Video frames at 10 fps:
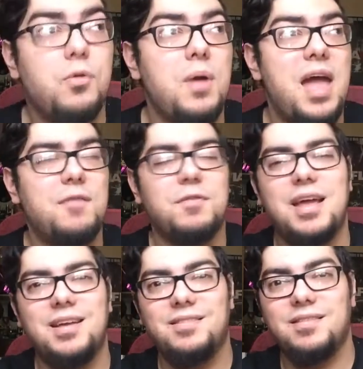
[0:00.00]
through every
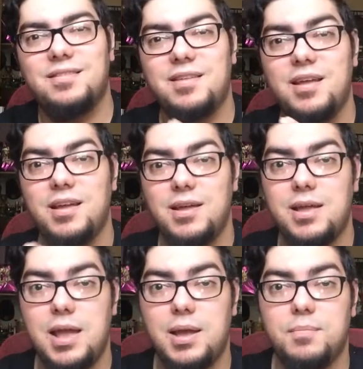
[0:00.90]
existing
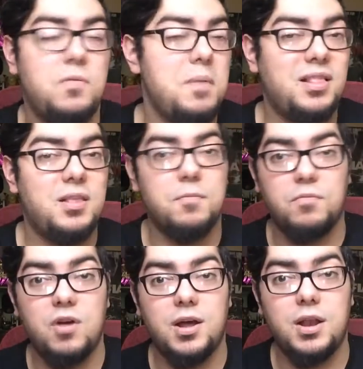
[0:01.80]
game, to make them
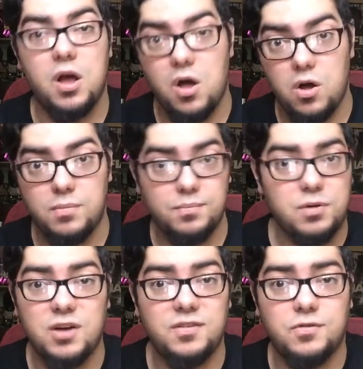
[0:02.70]
run on
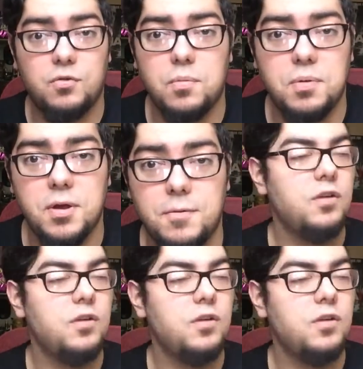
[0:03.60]
Project Scorpio.